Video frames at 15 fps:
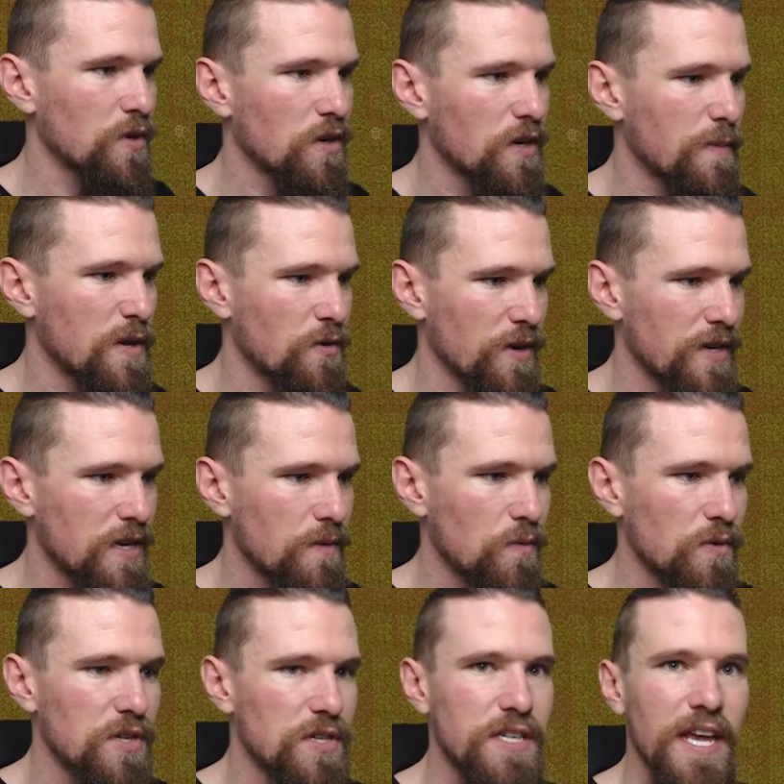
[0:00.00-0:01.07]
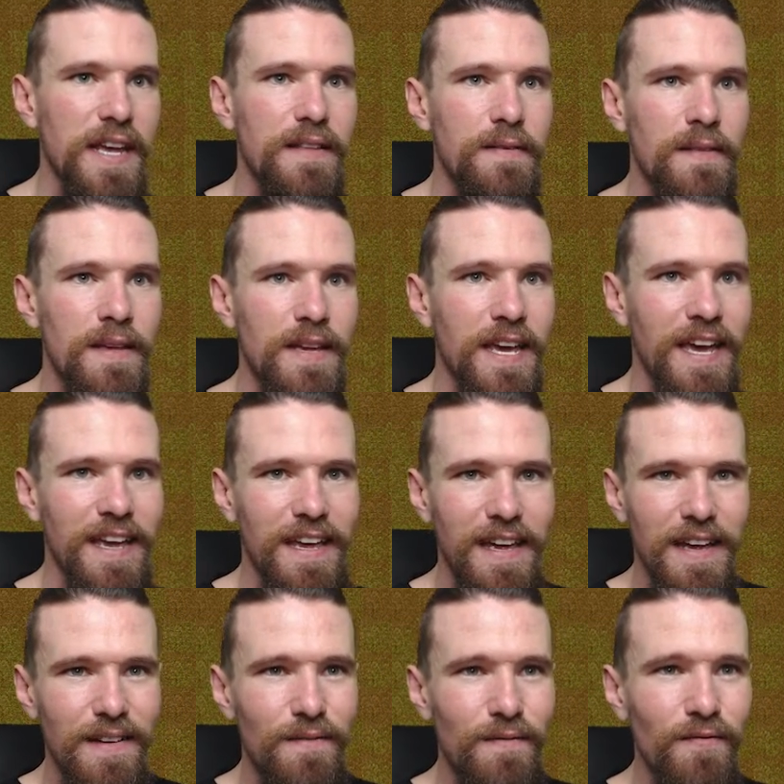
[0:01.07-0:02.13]
not going to be greedy. We'll just take the
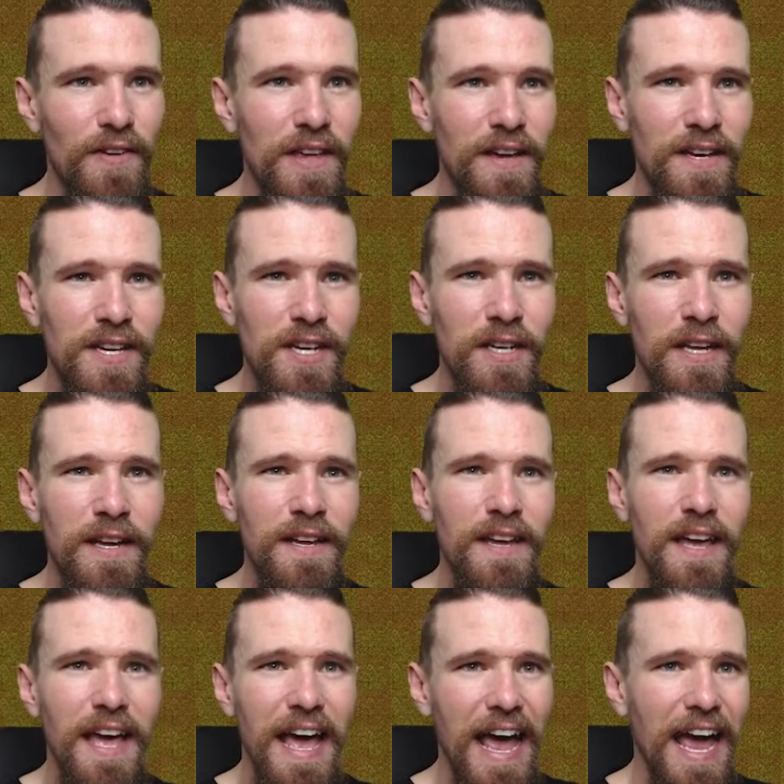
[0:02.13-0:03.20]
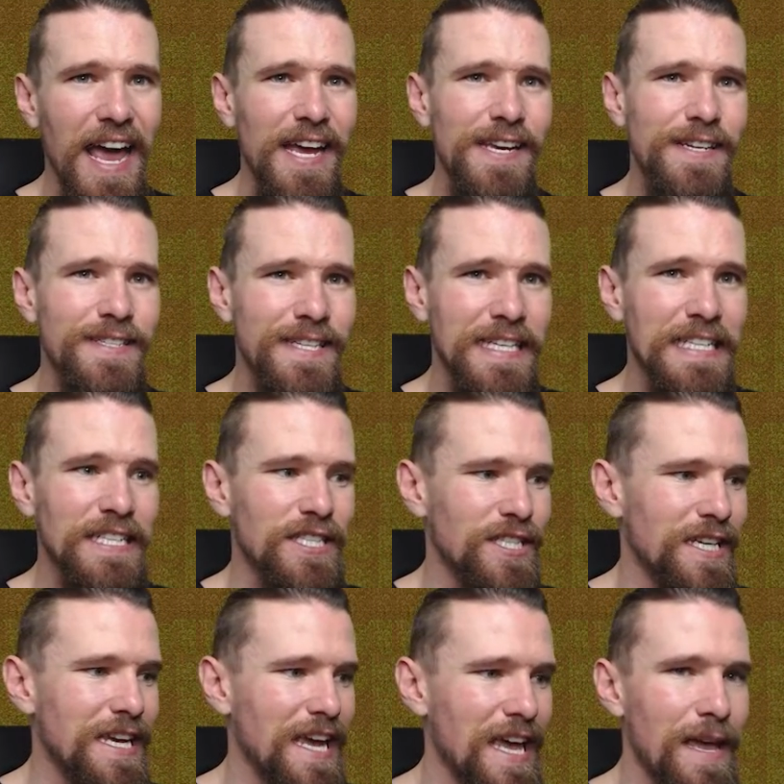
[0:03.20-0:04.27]
vehicular
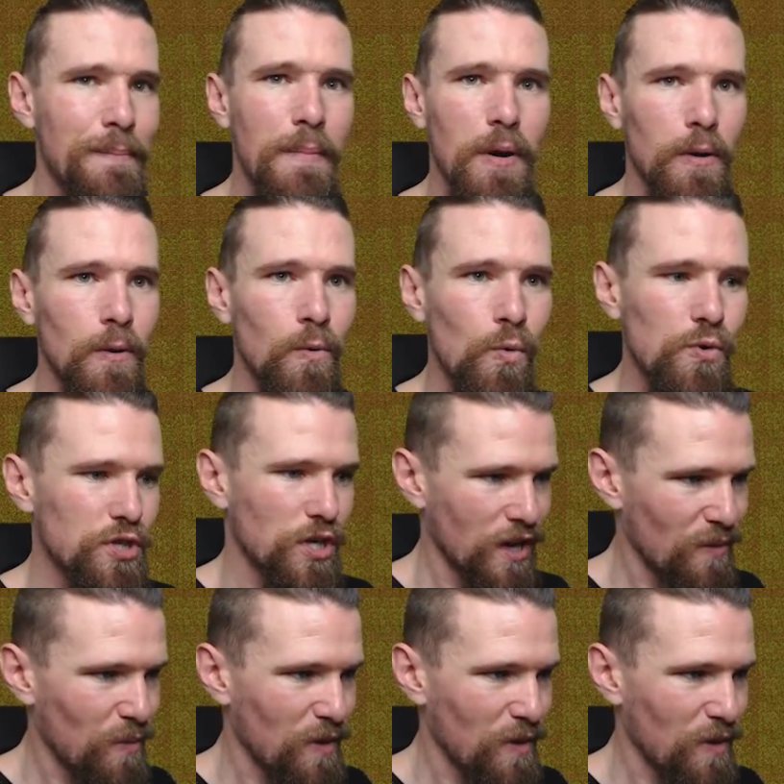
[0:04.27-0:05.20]
ATGM launcher